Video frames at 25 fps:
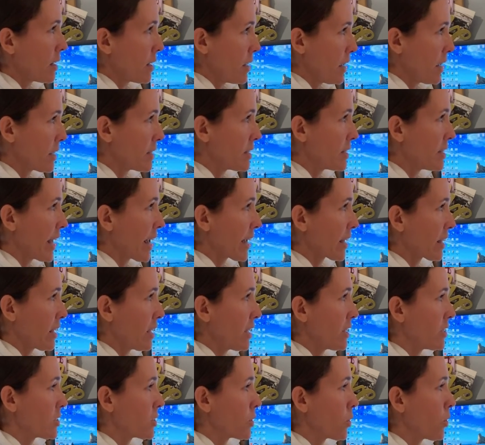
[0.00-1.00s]

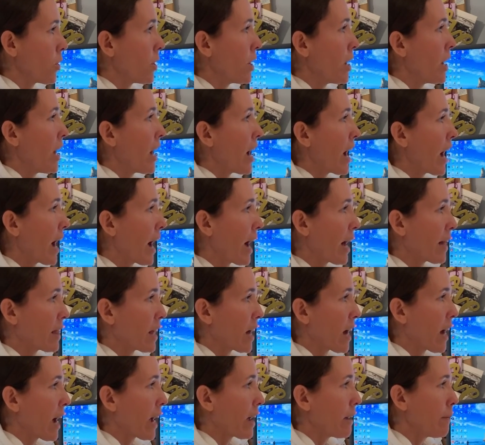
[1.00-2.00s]
Exactly. So on the
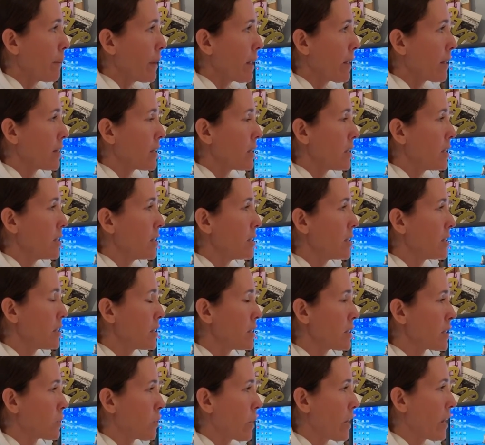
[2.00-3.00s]
iPad, the
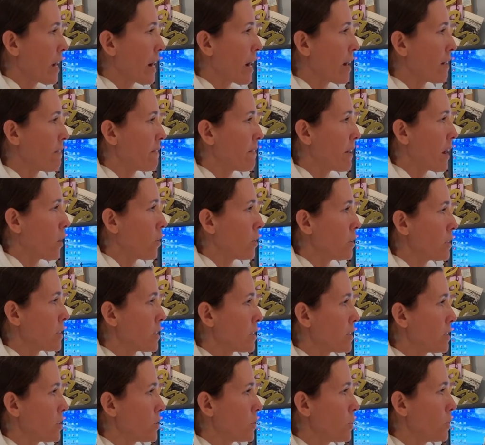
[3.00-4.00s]
easiest way I
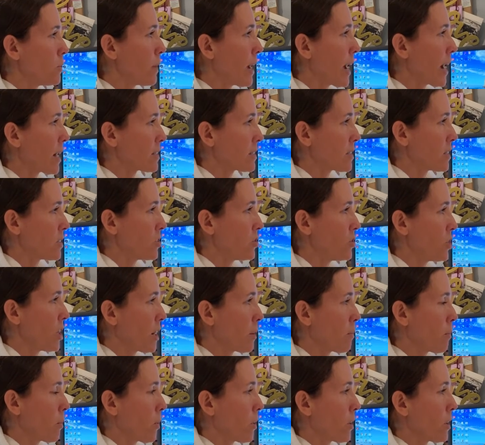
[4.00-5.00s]
found to access
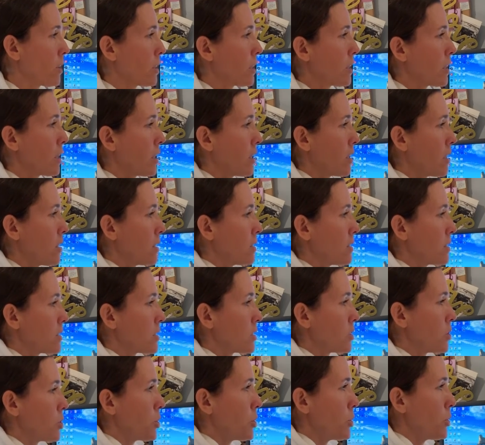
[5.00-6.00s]
Jamboard
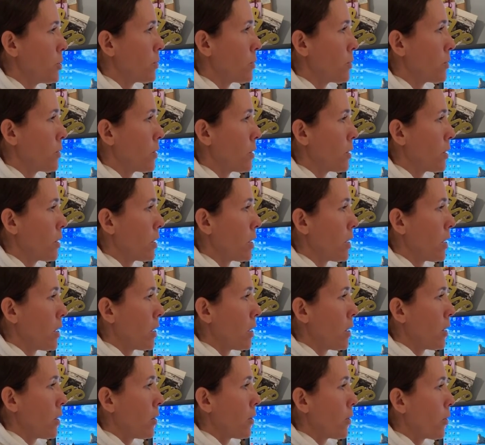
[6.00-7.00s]
is to
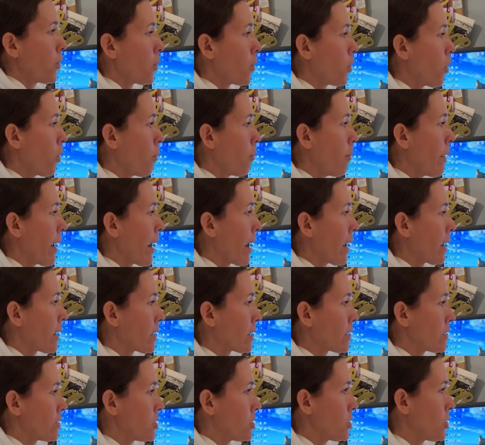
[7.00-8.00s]
go
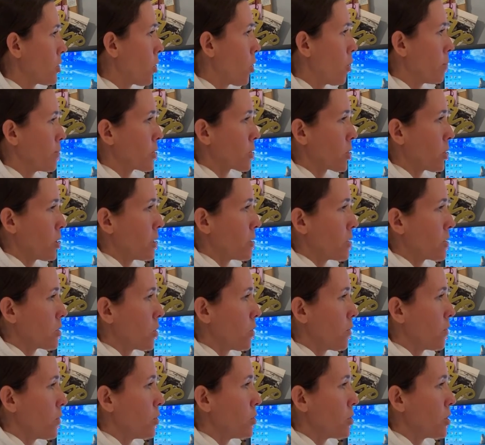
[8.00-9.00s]
back to your home screen. So
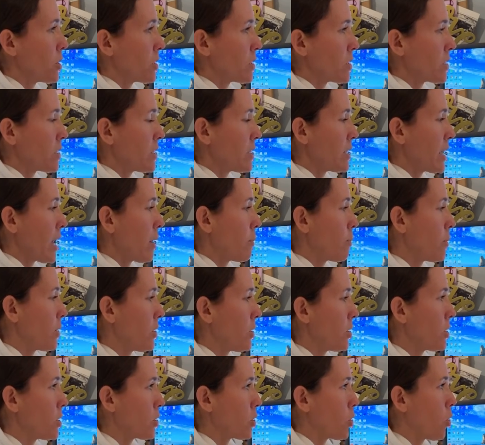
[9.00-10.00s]
if you just tap
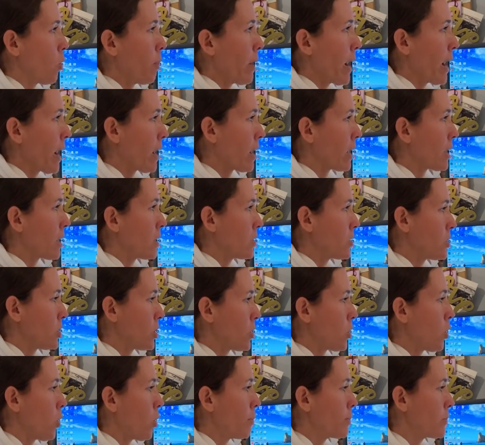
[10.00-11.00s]
here to go back to your
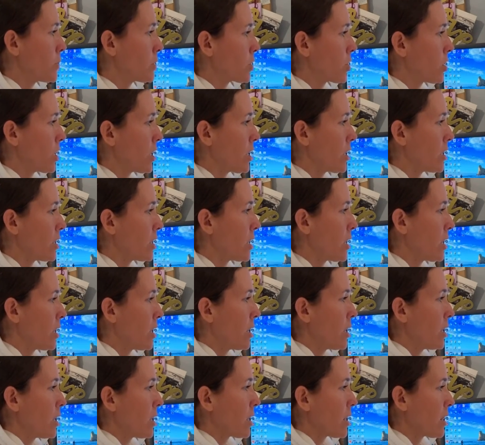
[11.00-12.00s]
home screen,
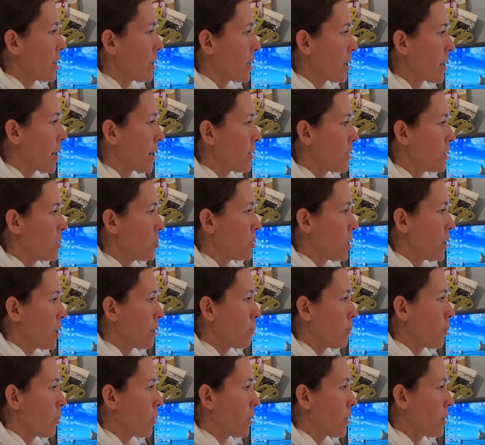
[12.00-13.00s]
click on the
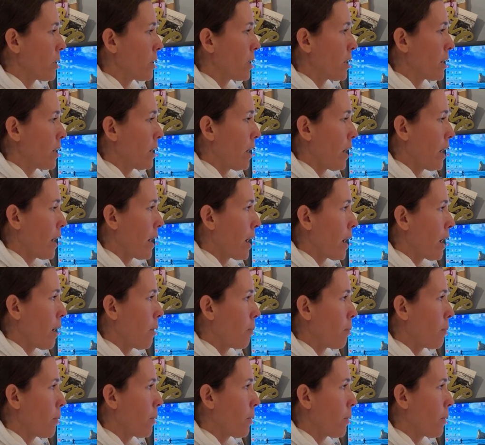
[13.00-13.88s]
Jamboard app